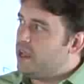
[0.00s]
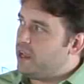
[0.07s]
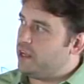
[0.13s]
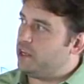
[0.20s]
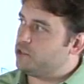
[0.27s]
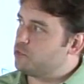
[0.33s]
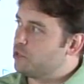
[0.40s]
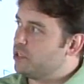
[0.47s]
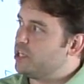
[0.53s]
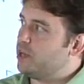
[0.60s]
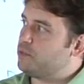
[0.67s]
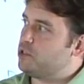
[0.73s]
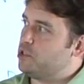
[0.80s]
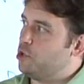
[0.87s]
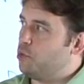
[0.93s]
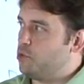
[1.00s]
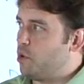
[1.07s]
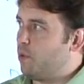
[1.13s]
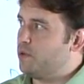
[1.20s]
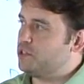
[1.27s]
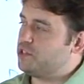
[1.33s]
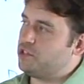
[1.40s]
It's really up to you. You
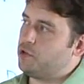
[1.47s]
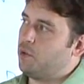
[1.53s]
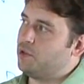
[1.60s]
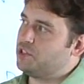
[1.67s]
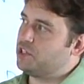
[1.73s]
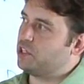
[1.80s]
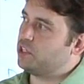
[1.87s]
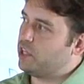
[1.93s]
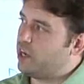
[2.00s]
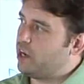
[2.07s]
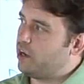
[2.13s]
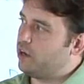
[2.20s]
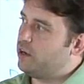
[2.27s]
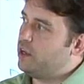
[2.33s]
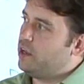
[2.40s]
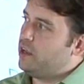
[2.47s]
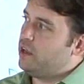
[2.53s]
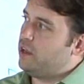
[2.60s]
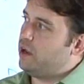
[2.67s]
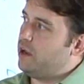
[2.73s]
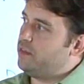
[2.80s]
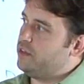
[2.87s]
always declare
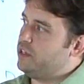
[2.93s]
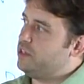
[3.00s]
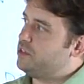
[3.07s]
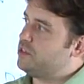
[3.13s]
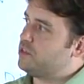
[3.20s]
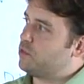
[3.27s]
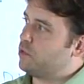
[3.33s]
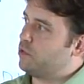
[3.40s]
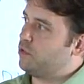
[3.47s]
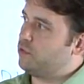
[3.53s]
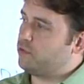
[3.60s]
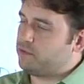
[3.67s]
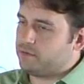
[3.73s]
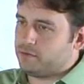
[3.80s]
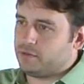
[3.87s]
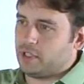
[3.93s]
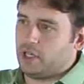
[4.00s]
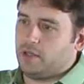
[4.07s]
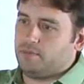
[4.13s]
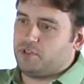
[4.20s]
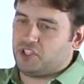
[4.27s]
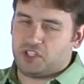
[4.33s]
these sort of
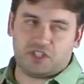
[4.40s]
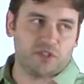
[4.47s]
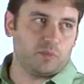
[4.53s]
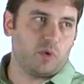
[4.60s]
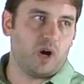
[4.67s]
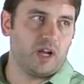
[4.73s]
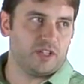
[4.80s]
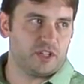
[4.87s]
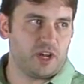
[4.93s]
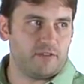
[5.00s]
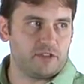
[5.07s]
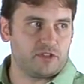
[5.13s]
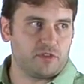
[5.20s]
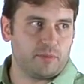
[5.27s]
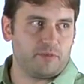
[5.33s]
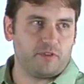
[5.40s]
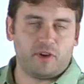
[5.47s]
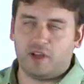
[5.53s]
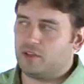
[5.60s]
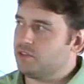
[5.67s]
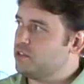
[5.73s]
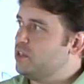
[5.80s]
system-wide JavaScript
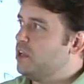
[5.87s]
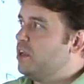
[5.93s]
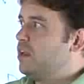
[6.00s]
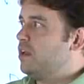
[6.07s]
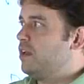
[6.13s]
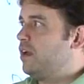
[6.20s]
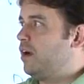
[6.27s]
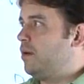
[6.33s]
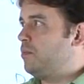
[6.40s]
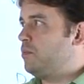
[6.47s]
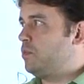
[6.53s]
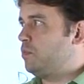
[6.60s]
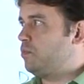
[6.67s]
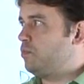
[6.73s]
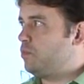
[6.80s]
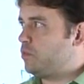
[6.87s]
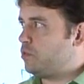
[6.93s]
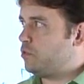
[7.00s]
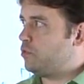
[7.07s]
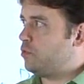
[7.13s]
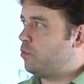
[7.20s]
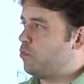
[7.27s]
files.
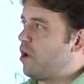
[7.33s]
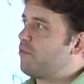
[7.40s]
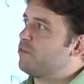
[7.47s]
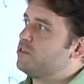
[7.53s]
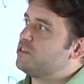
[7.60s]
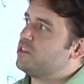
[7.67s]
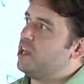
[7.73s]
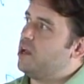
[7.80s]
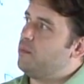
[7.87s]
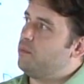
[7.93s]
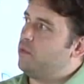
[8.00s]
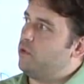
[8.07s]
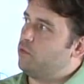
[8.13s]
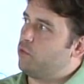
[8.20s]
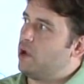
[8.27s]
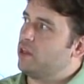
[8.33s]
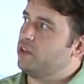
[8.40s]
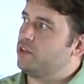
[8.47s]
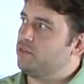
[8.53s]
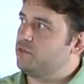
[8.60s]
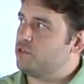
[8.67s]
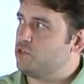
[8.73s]
You reference them
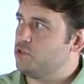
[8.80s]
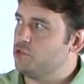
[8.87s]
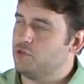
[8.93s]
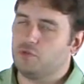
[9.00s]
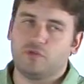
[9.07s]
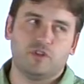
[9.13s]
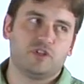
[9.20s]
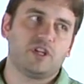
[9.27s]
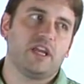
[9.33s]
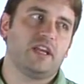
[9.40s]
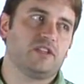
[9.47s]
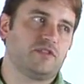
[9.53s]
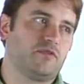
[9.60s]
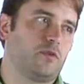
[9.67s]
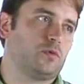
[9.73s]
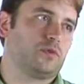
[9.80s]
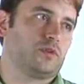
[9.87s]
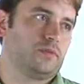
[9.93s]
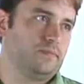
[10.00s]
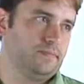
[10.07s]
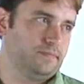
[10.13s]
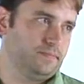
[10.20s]
relative to the JS folder.